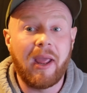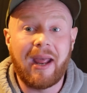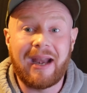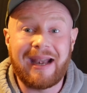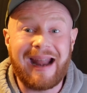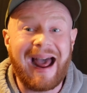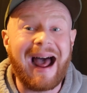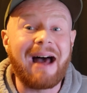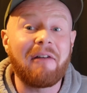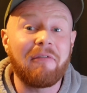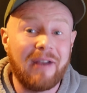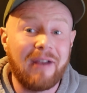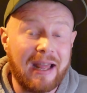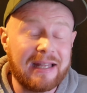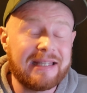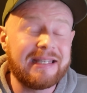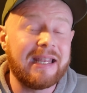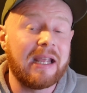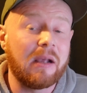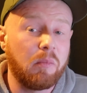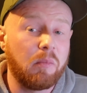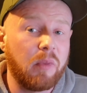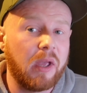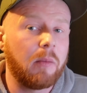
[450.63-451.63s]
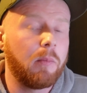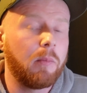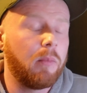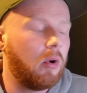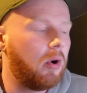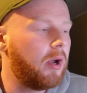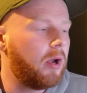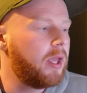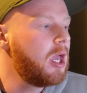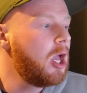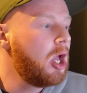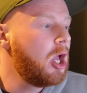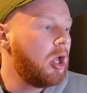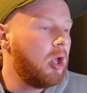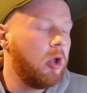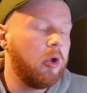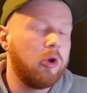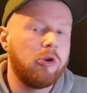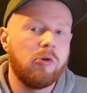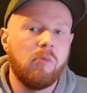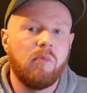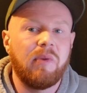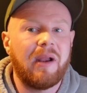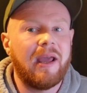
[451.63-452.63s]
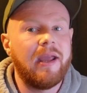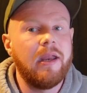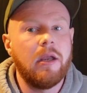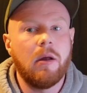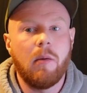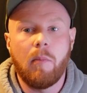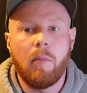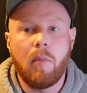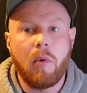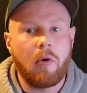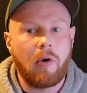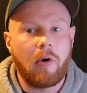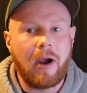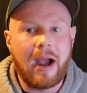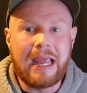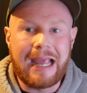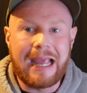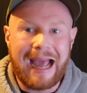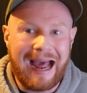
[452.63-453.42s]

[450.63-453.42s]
an athletic big boy who can play number 8